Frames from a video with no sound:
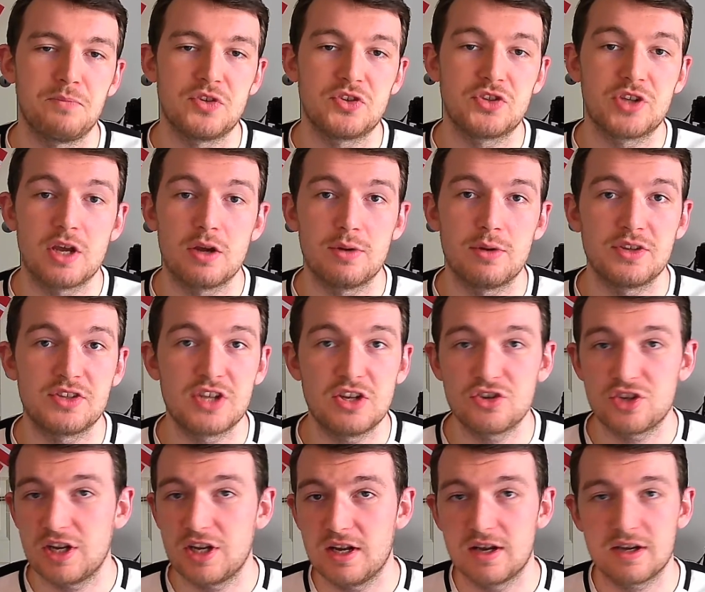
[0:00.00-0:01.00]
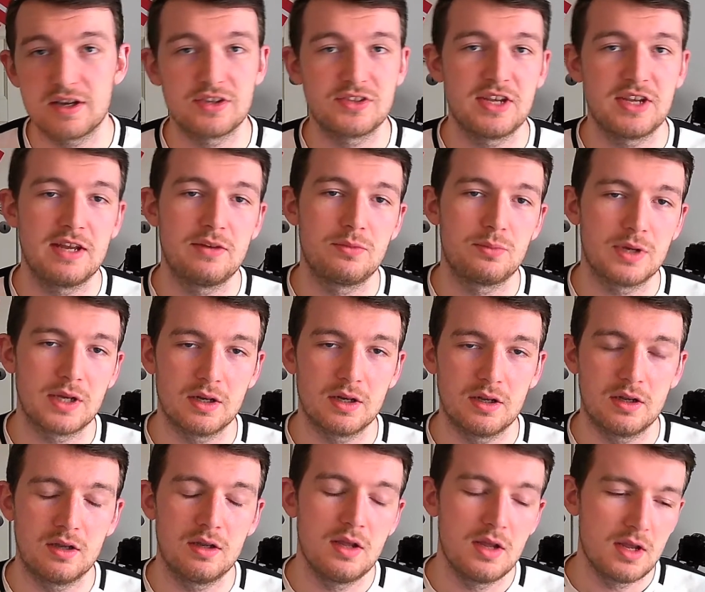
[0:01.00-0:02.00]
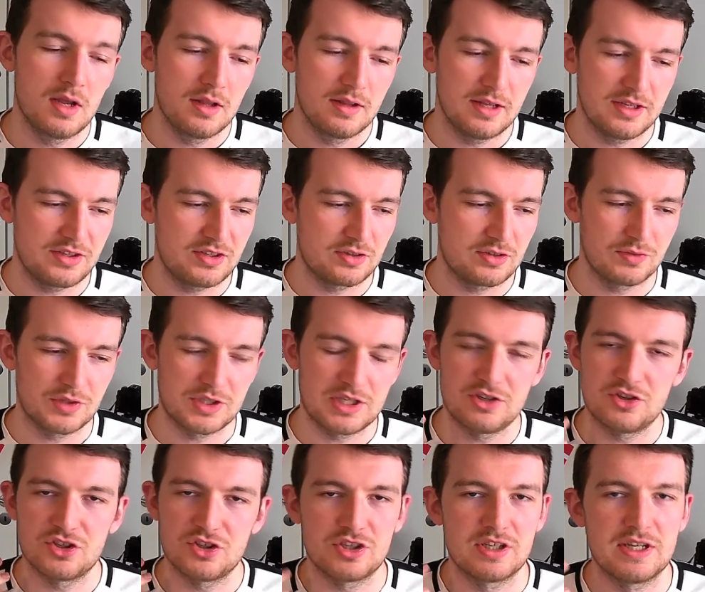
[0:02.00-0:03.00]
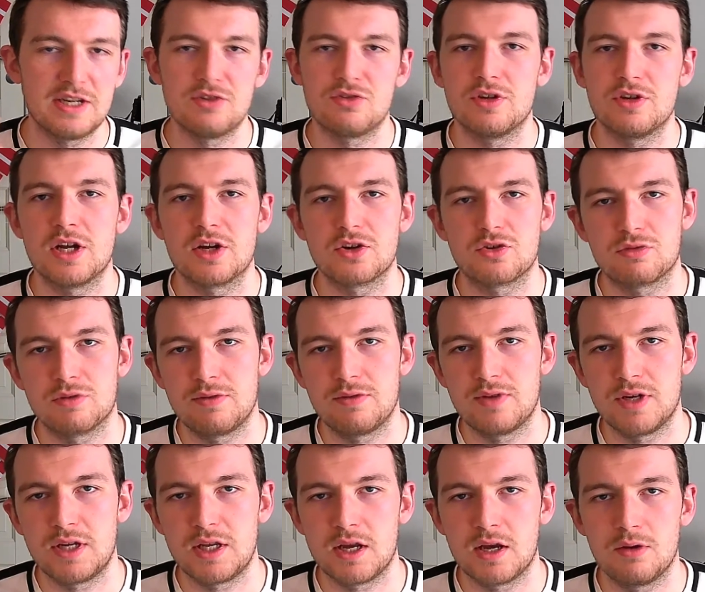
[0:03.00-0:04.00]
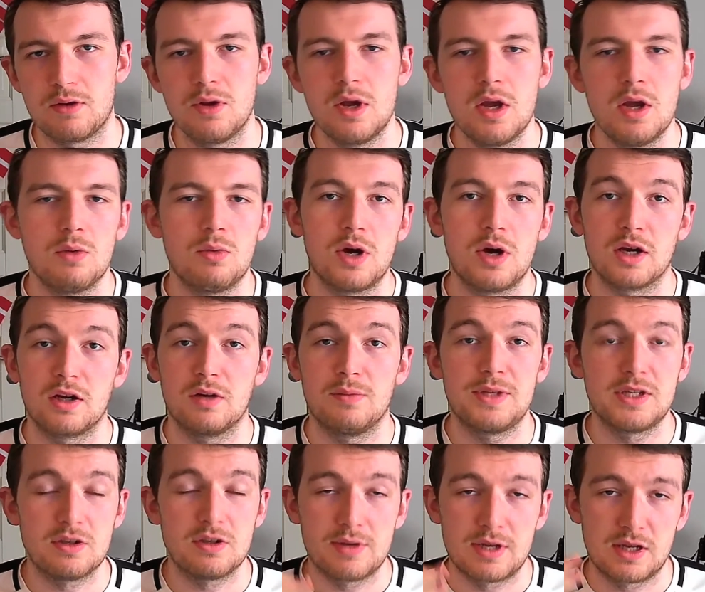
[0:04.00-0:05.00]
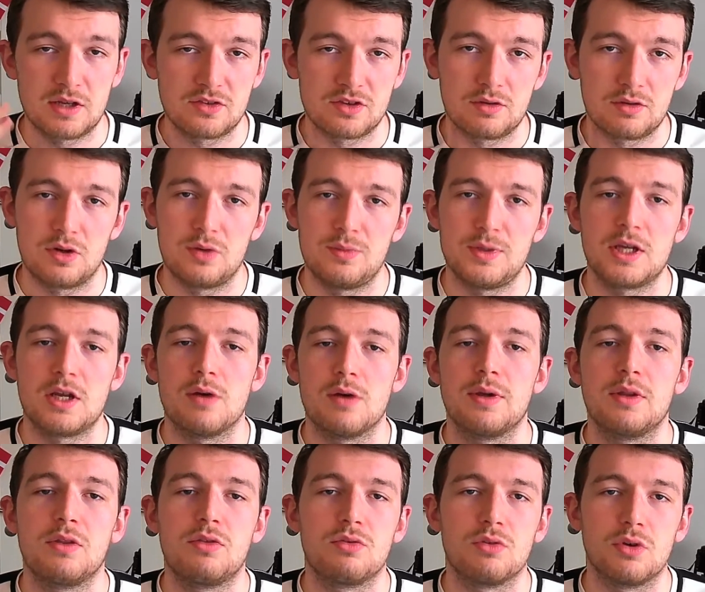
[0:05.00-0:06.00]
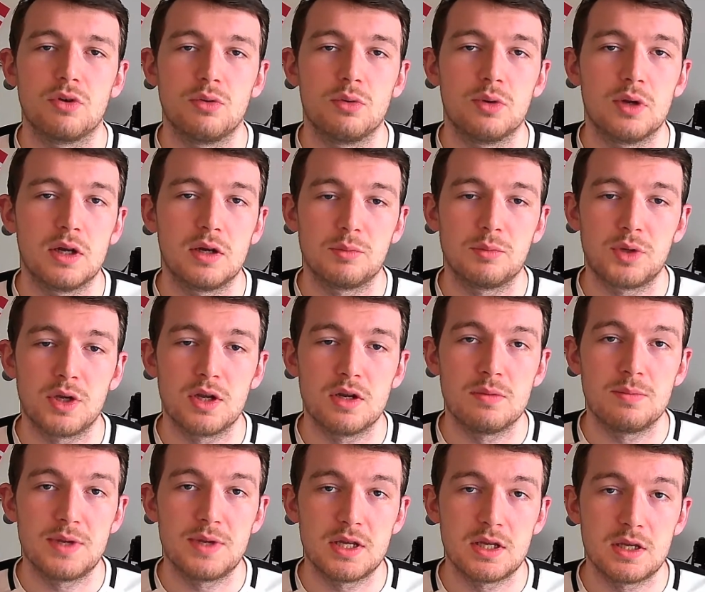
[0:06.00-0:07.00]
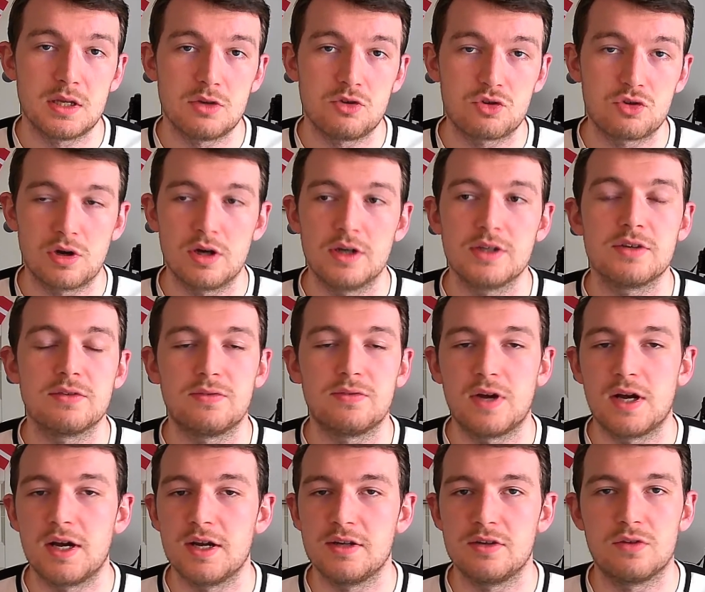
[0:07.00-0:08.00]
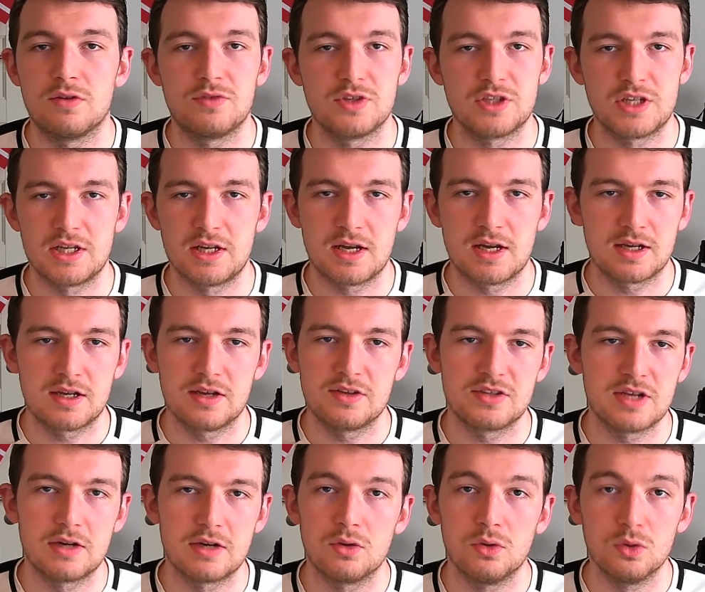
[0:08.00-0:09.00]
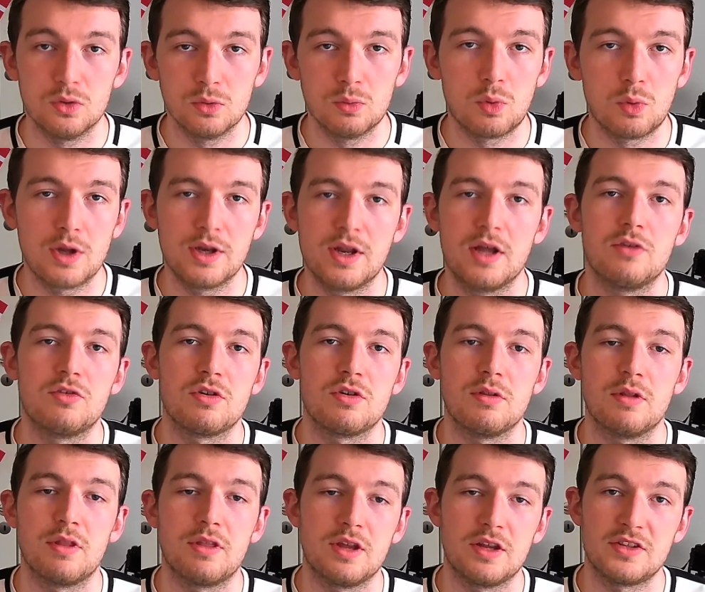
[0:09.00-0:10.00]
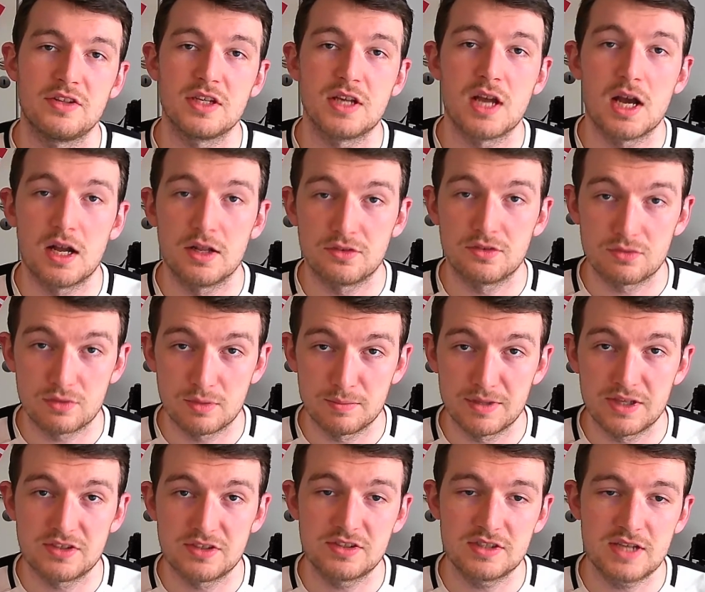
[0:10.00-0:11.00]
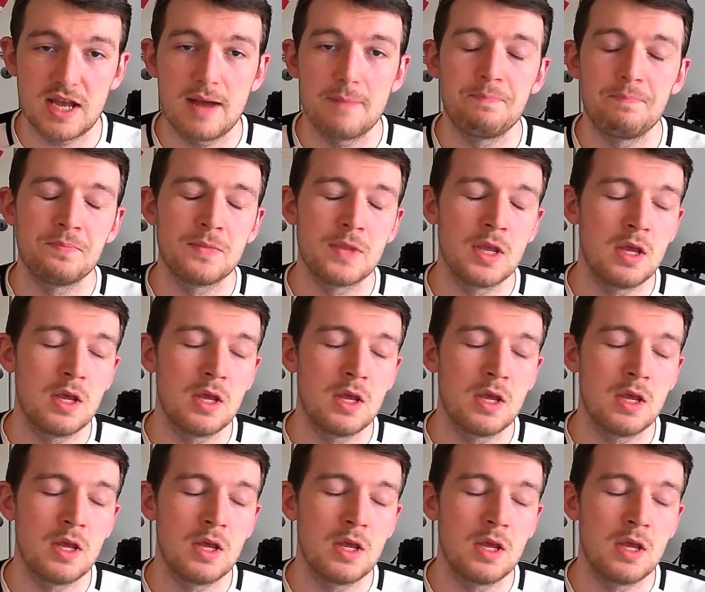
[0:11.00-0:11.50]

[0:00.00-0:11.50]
So essentially, like I said, this is obviously just an introductory video. What I'm going to be doing is I'm going to be going through and I'm going to be trying to find, obviously, like I said, all 130 cards from this set,